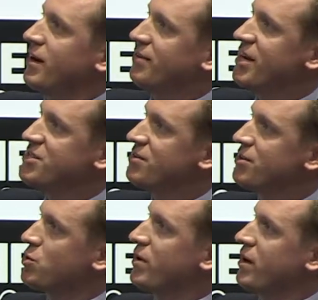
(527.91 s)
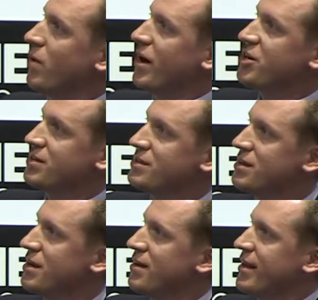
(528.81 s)
And these are the 2 equations
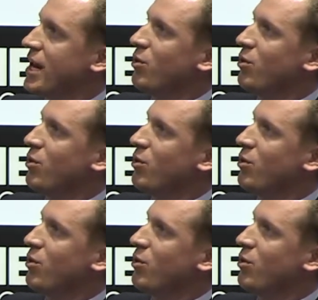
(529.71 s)
that